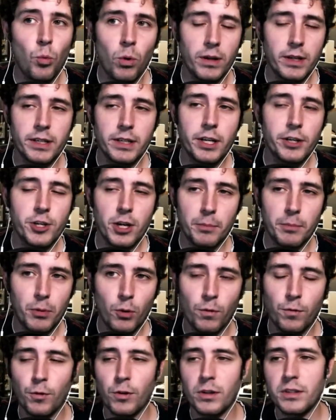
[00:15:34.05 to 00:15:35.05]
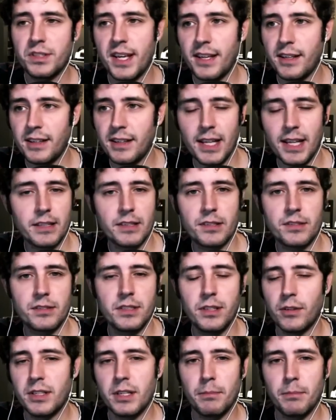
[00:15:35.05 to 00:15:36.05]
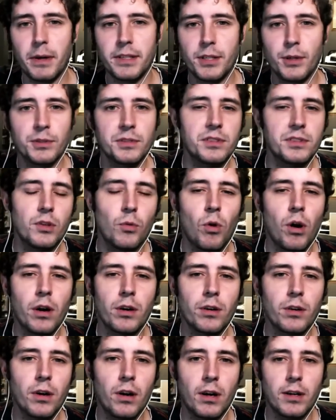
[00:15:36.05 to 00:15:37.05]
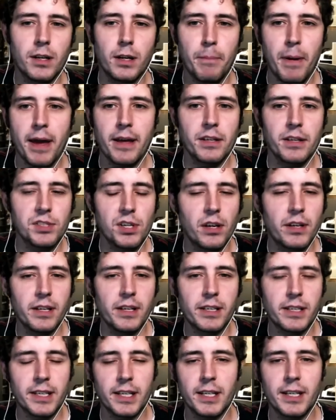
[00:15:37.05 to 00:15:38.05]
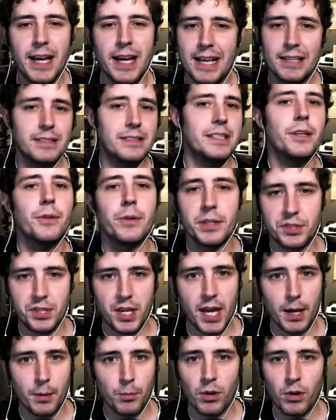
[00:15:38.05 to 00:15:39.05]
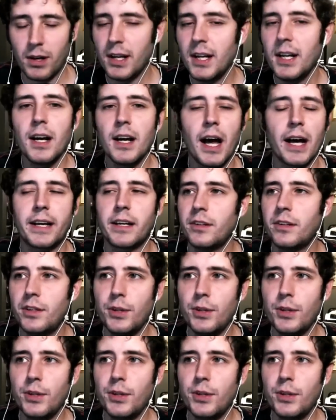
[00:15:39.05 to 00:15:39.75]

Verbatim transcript: And if you wanted to jump over and say, let's you know dip my toes in the water on a Panasonic uh, S series camera,